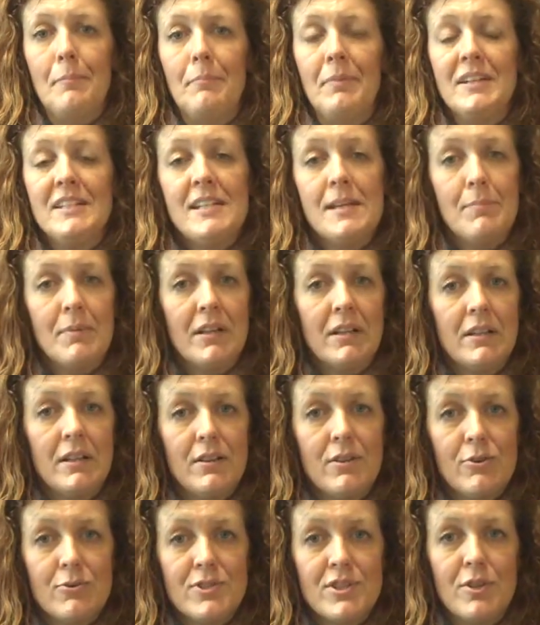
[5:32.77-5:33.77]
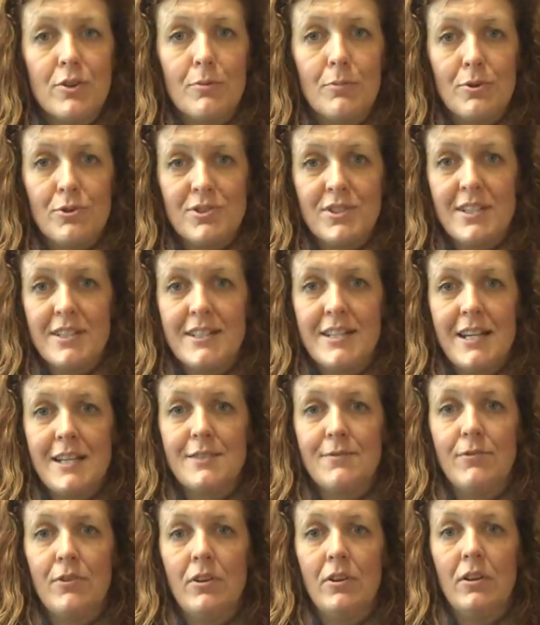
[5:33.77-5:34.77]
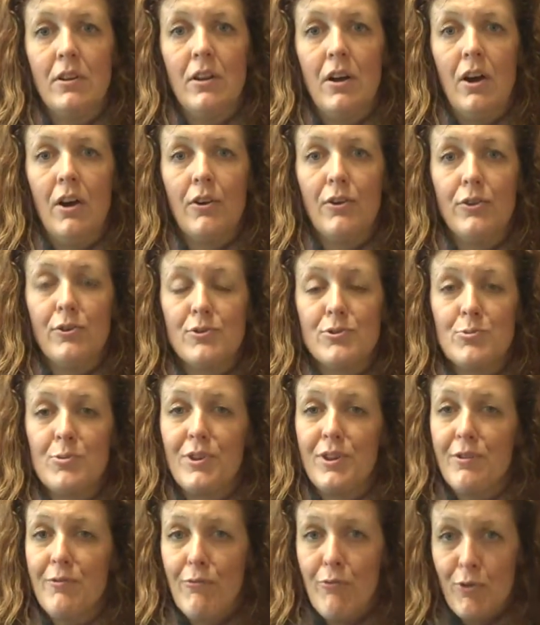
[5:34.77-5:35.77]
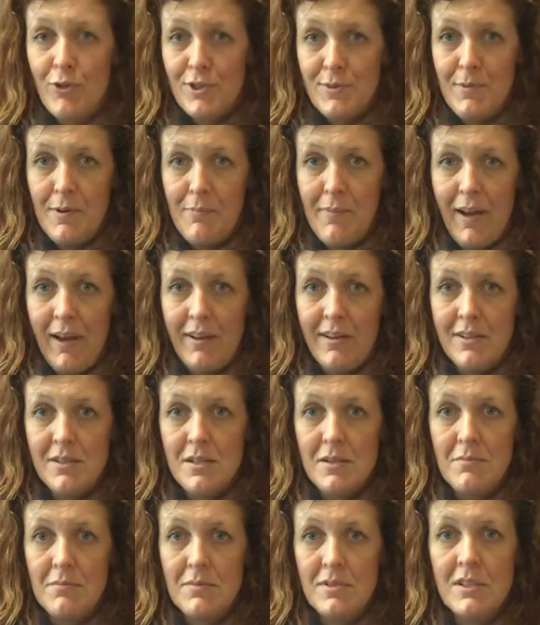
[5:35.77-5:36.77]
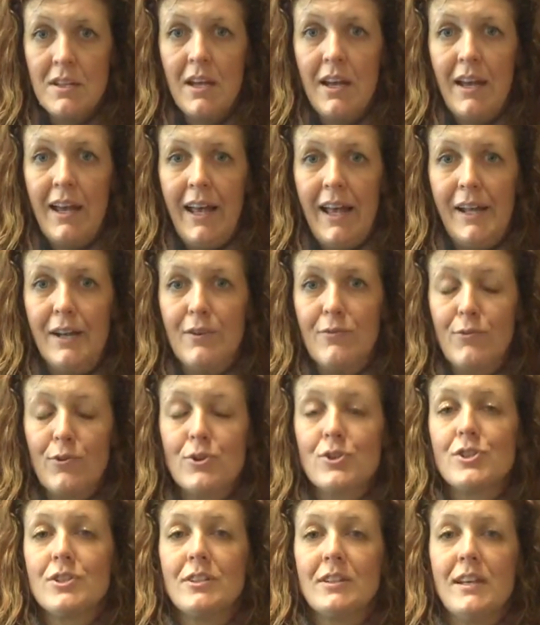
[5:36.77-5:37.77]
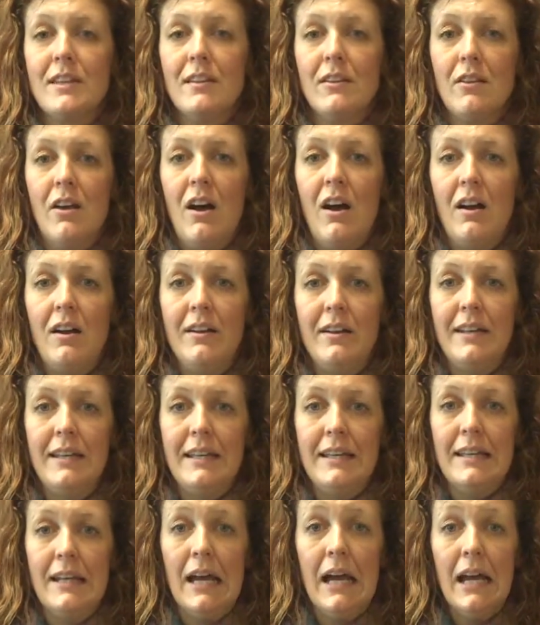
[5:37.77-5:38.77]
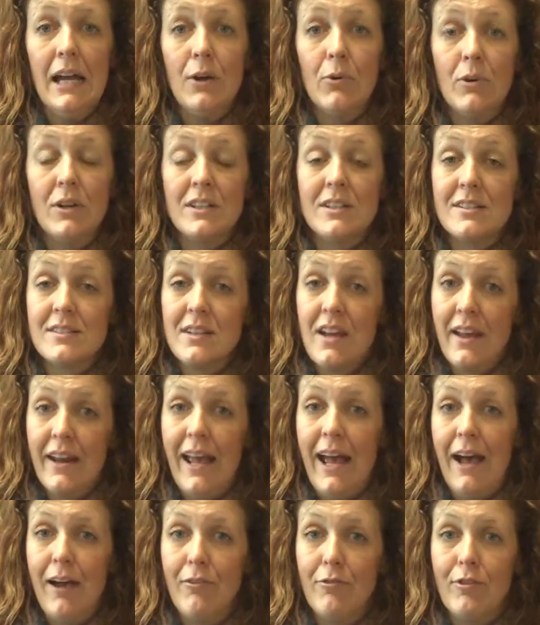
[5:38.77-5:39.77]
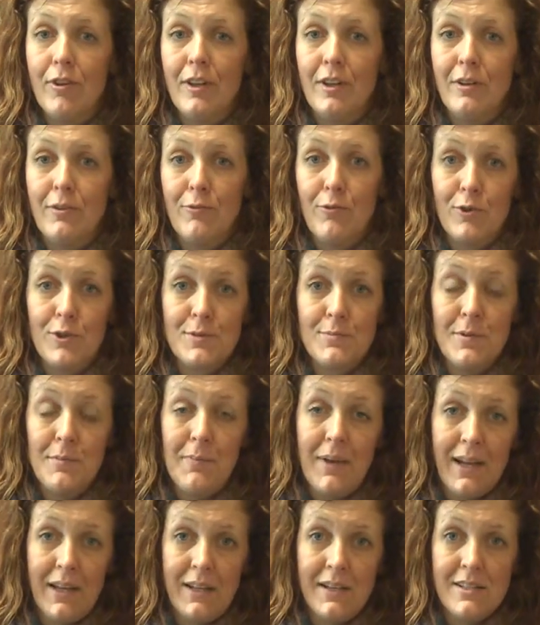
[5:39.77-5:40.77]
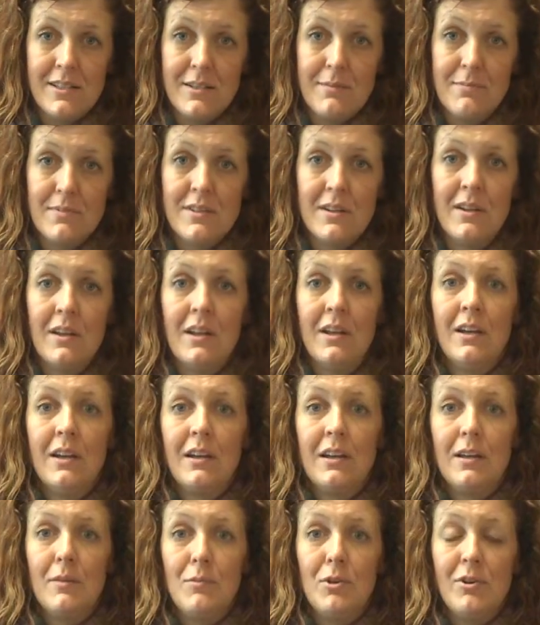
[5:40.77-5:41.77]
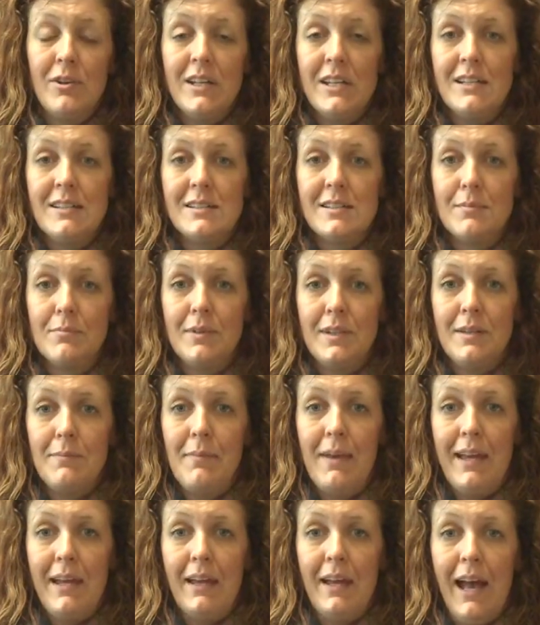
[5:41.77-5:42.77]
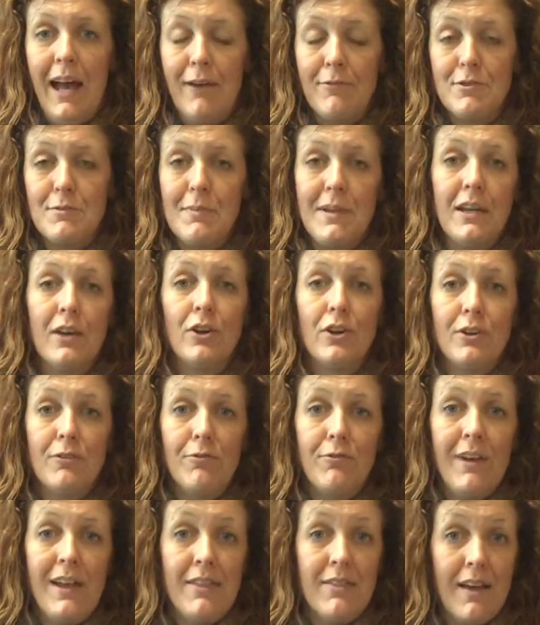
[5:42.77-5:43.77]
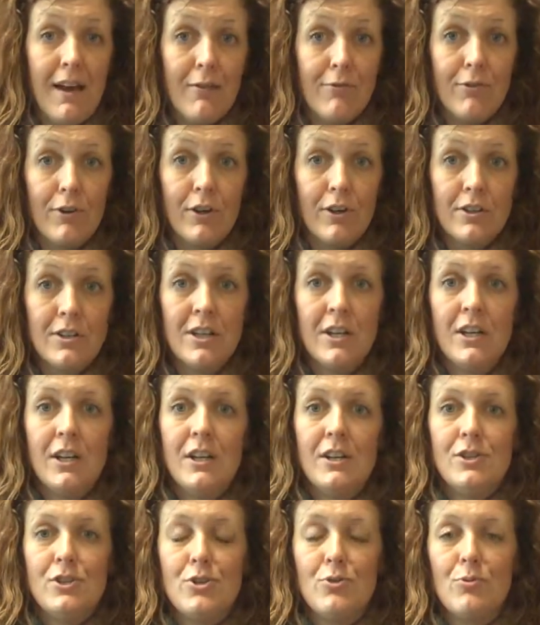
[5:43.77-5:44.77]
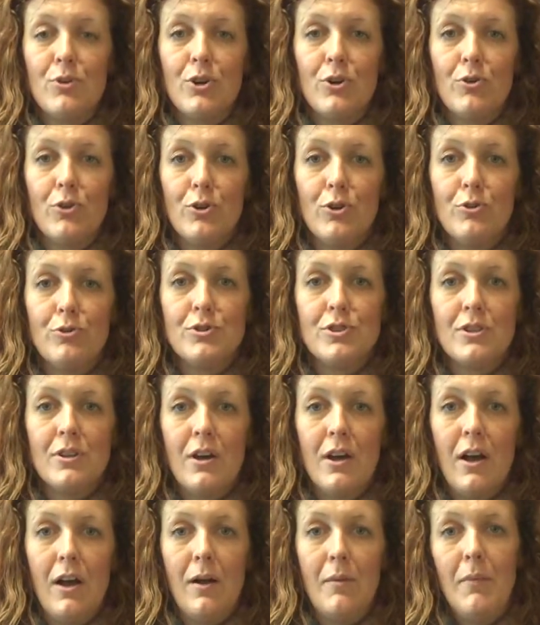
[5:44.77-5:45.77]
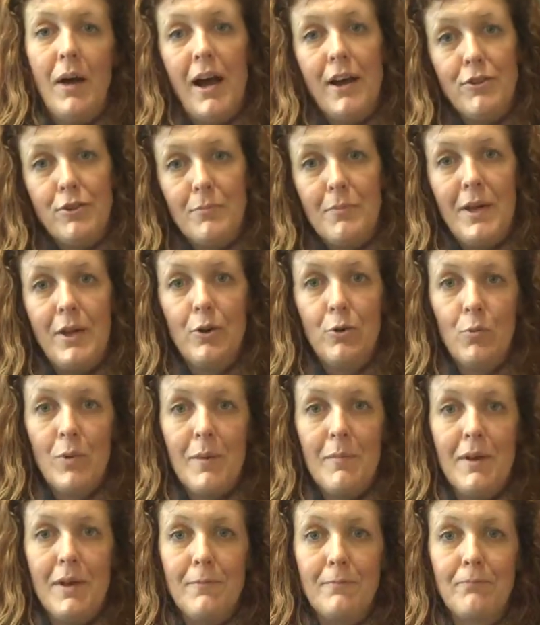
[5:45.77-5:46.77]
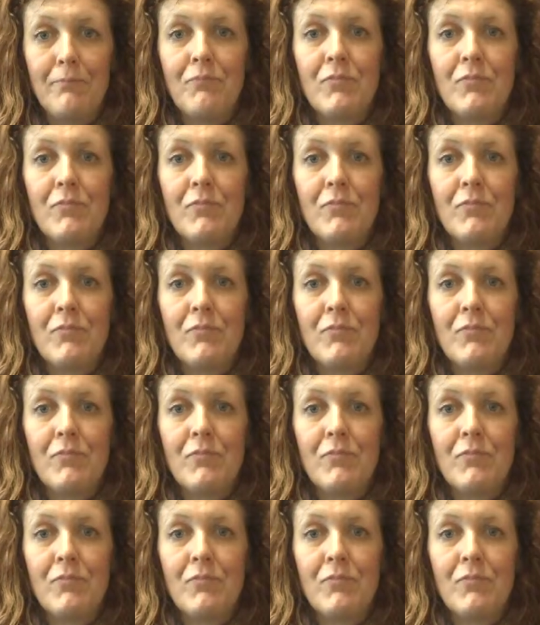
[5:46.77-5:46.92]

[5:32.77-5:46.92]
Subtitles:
but typically those that are most successful are those with enforcement mechanisms. And unfortunately, the law in Iowa does not have an enforcement mechanisms. Communities simply have to make a good faith effort to recruit either men or women,